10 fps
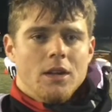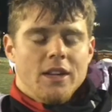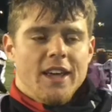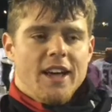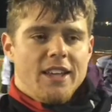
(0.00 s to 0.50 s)

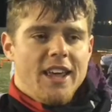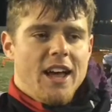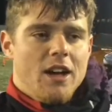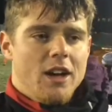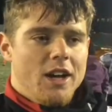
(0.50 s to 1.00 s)

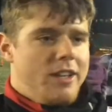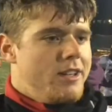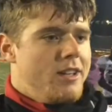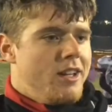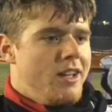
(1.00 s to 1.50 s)
Yeah,
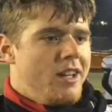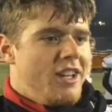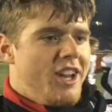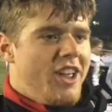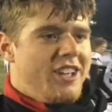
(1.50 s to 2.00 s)

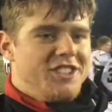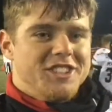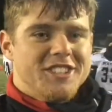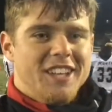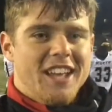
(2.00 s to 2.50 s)
that's
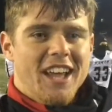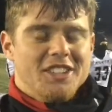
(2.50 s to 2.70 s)
just